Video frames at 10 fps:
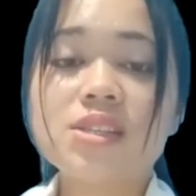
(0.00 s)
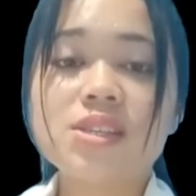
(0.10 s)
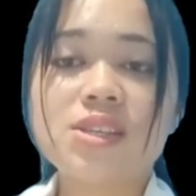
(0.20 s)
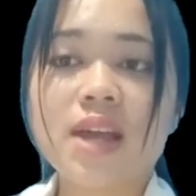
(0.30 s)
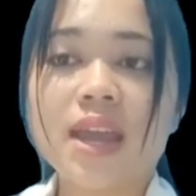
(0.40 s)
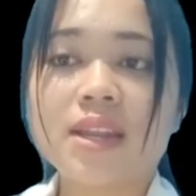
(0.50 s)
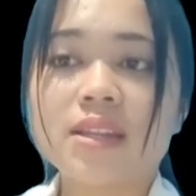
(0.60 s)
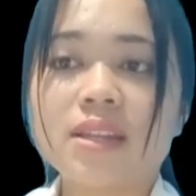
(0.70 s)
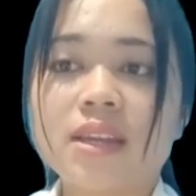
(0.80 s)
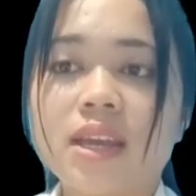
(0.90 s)
design.
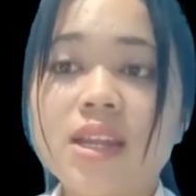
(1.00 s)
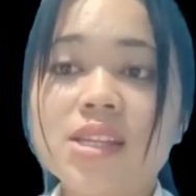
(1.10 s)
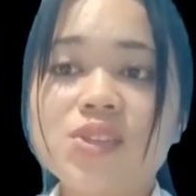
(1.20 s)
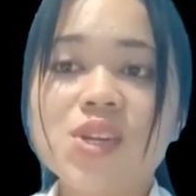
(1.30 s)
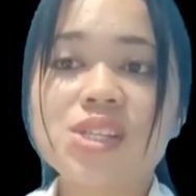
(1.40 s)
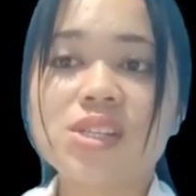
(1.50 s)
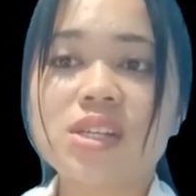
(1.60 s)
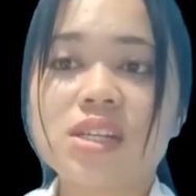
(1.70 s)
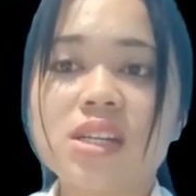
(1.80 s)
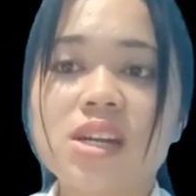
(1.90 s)
In this research,
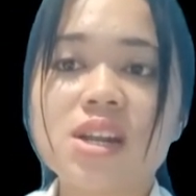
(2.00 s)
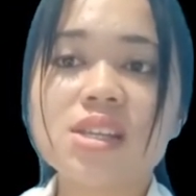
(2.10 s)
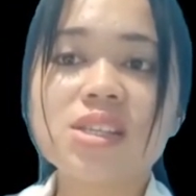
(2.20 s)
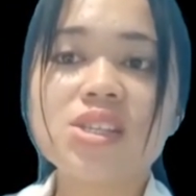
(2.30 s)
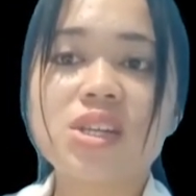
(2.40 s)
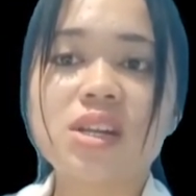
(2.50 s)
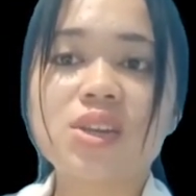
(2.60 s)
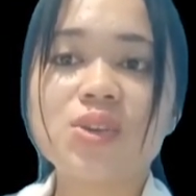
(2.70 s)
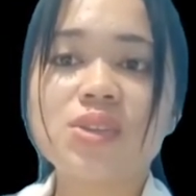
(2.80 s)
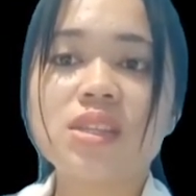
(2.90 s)
the researcher
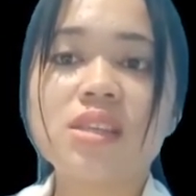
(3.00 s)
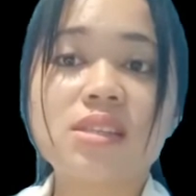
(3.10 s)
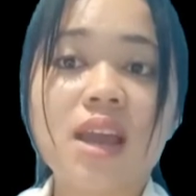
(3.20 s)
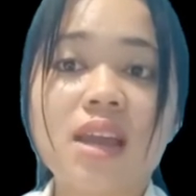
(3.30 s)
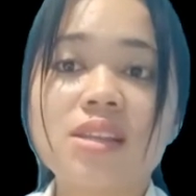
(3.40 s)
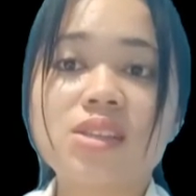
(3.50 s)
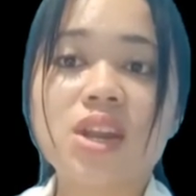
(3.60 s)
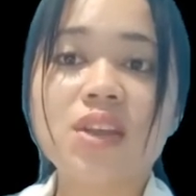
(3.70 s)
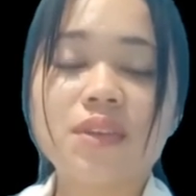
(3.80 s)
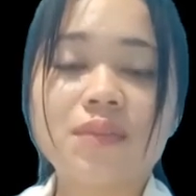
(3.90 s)
used design
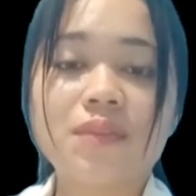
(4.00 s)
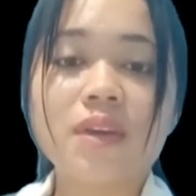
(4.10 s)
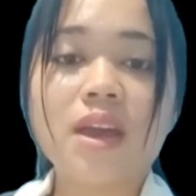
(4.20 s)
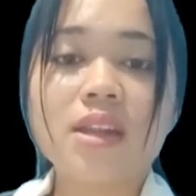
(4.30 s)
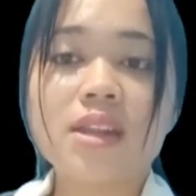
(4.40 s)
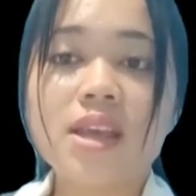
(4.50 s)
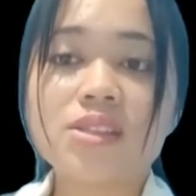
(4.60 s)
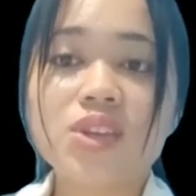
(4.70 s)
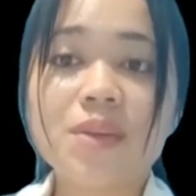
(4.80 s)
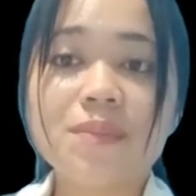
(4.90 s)
descriptive,
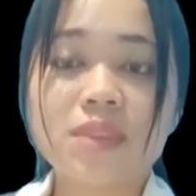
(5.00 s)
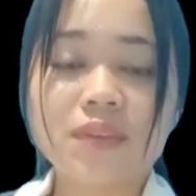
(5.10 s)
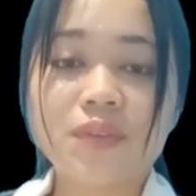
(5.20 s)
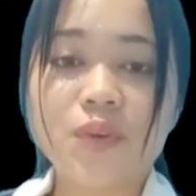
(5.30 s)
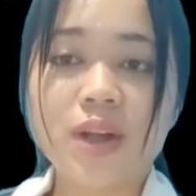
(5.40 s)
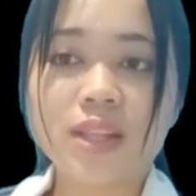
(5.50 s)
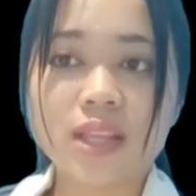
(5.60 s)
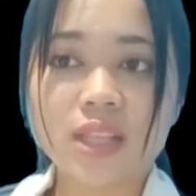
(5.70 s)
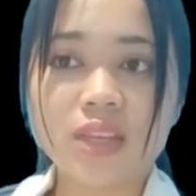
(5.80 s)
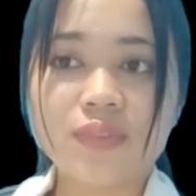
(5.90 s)

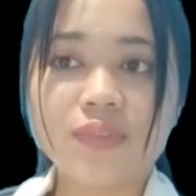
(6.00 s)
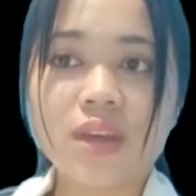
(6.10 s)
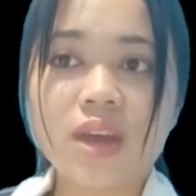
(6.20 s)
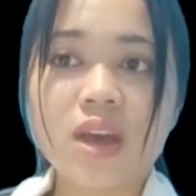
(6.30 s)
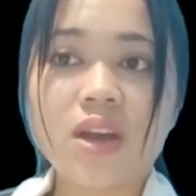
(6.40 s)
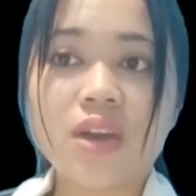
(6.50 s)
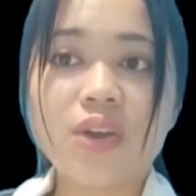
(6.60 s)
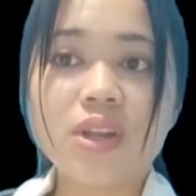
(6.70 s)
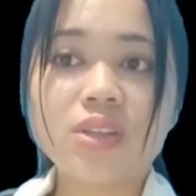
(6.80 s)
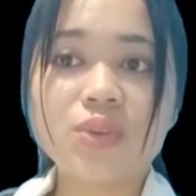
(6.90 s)
qualitative.
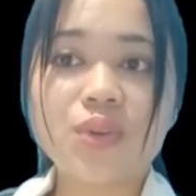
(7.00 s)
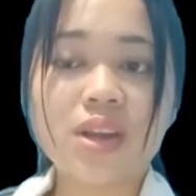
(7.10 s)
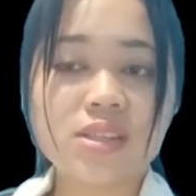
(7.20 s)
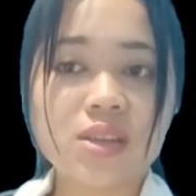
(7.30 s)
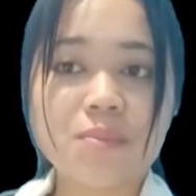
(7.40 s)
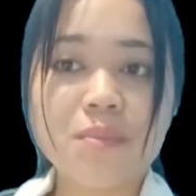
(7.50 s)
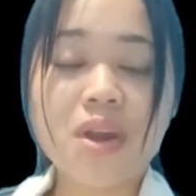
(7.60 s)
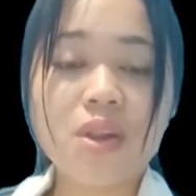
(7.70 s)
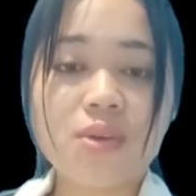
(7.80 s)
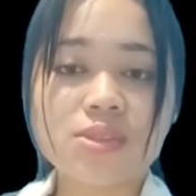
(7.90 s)
According to Christian
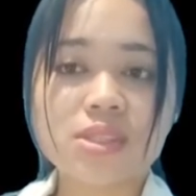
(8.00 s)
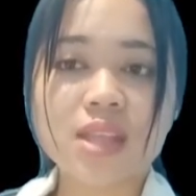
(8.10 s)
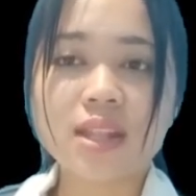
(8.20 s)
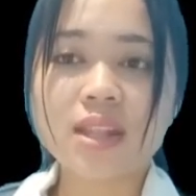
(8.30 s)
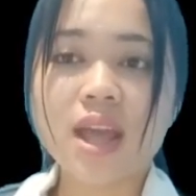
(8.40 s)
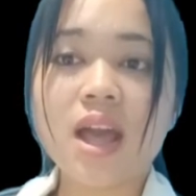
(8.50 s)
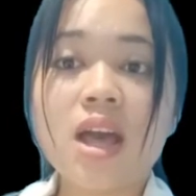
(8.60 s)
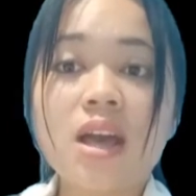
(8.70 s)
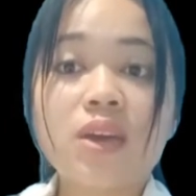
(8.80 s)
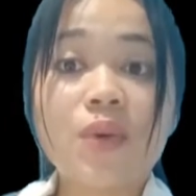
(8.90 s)
Marlowe, that the
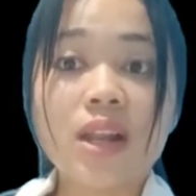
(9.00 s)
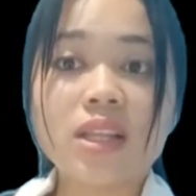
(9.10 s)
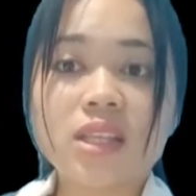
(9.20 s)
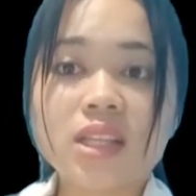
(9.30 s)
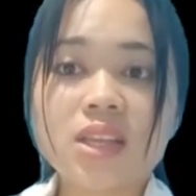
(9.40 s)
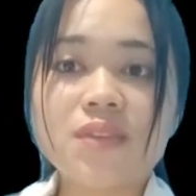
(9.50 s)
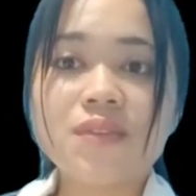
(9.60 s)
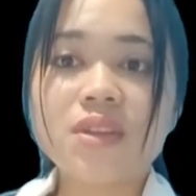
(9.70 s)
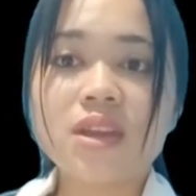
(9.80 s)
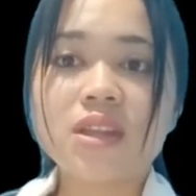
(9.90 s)
qualitative,
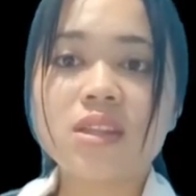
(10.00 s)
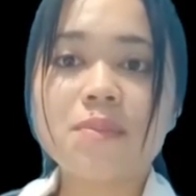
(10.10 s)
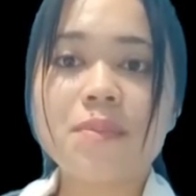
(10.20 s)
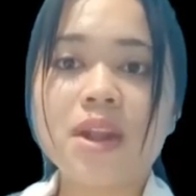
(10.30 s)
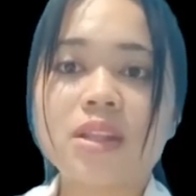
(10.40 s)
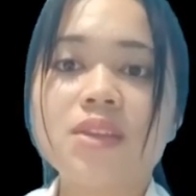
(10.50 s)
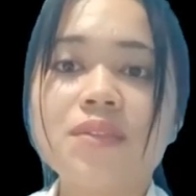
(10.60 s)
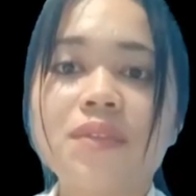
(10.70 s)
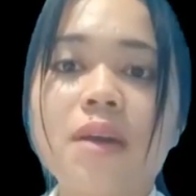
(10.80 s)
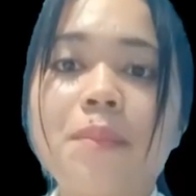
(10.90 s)
the interpretive
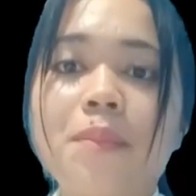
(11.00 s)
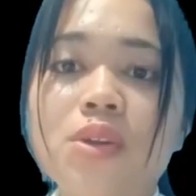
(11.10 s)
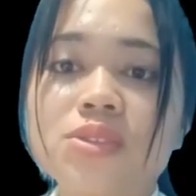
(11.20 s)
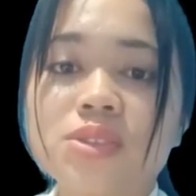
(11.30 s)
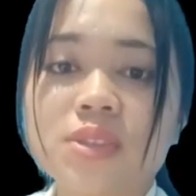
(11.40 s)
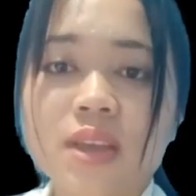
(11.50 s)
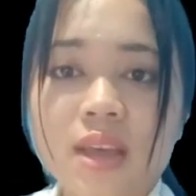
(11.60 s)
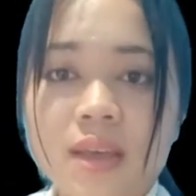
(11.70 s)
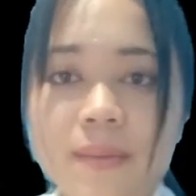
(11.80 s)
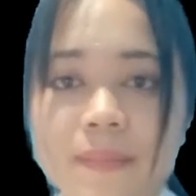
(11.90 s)
approach
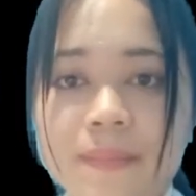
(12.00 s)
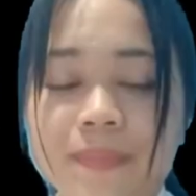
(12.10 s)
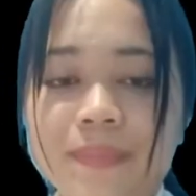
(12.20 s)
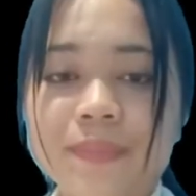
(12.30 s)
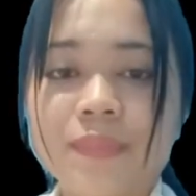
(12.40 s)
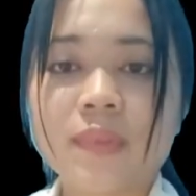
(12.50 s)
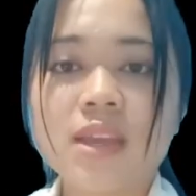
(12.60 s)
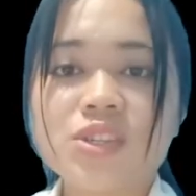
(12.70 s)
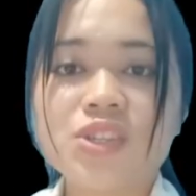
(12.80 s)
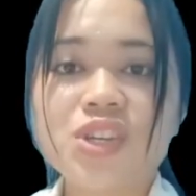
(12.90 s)

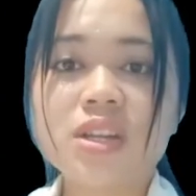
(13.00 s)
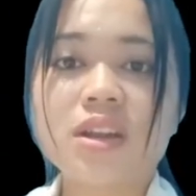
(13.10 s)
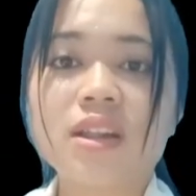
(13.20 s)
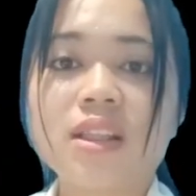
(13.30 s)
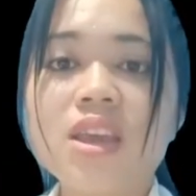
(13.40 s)
generally